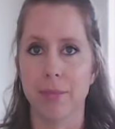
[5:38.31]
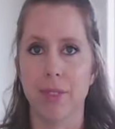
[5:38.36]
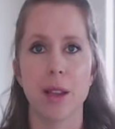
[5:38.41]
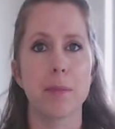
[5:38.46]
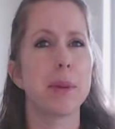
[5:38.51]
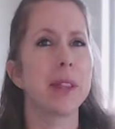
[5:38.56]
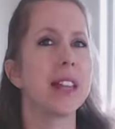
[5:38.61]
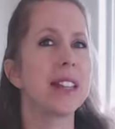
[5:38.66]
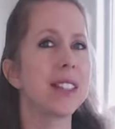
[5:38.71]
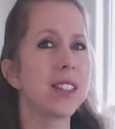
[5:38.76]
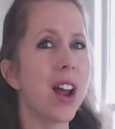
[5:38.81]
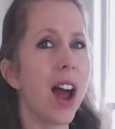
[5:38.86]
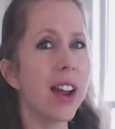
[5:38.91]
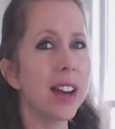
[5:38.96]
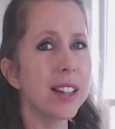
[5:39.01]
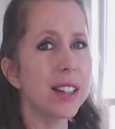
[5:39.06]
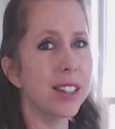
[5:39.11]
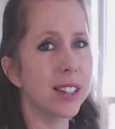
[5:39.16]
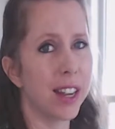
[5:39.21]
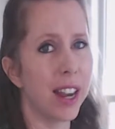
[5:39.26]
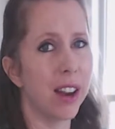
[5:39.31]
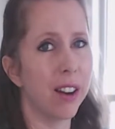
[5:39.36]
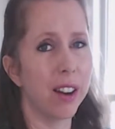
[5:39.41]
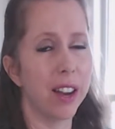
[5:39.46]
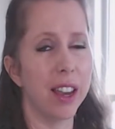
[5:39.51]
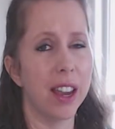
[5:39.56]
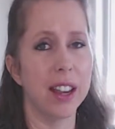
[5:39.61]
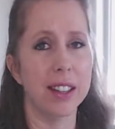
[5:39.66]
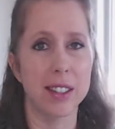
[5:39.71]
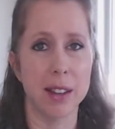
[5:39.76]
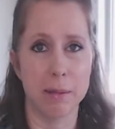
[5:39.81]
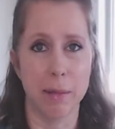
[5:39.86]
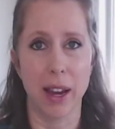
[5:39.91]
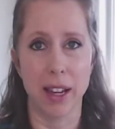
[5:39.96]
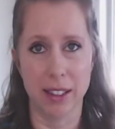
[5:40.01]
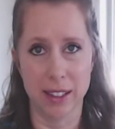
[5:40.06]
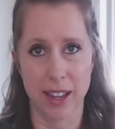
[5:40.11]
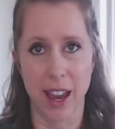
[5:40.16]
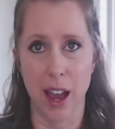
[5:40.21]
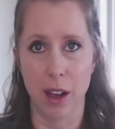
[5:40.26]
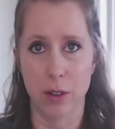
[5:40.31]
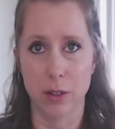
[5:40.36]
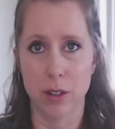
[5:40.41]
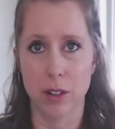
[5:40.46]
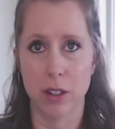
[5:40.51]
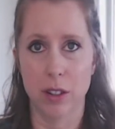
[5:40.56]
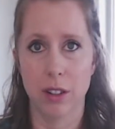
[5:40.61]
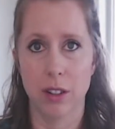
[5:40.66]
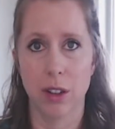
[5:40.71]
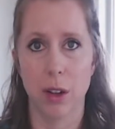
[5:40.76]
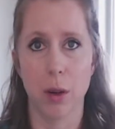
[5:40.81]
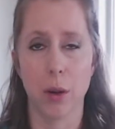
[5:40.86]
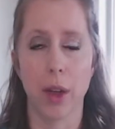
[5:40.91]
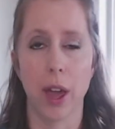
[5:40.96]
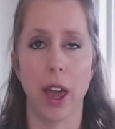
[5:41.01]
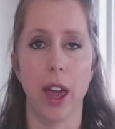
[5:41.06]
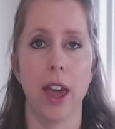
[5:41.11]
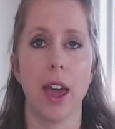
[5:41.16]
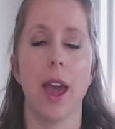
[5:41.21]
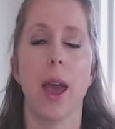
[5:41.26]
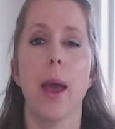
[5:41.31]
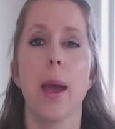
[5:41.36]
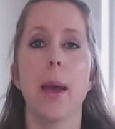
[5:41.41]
But that's not as scary as it might sound, okay?